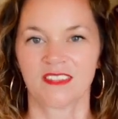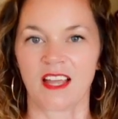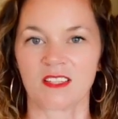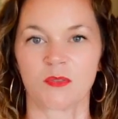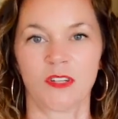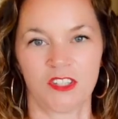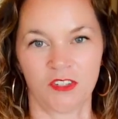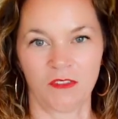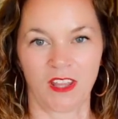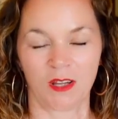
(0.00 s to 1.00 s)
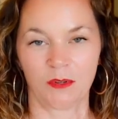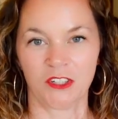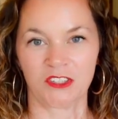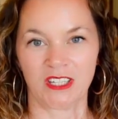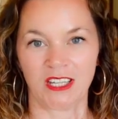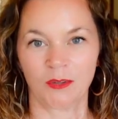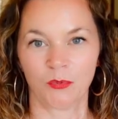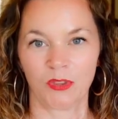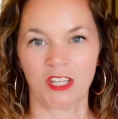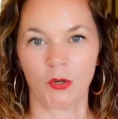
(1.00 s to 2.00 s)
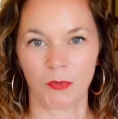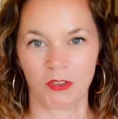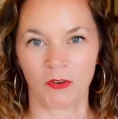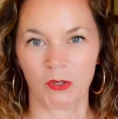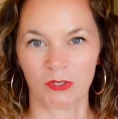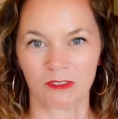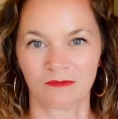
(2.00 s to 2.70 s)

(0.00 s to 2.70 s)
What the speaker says: That's what it should feel like when you're singing with the open throat.